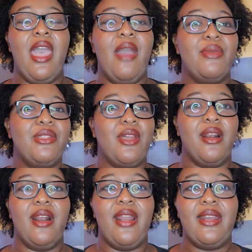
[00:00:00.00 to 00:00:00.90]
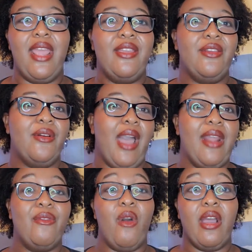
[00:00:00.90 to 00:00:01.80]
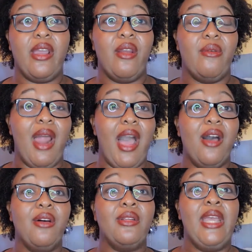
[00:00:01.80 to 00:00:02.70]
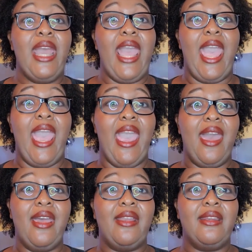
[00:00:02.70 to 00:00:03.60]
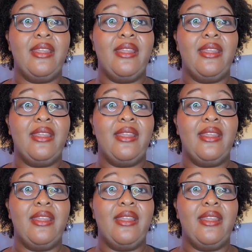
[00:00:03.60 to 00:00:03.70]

and we started our day, you know, kind of walking around. And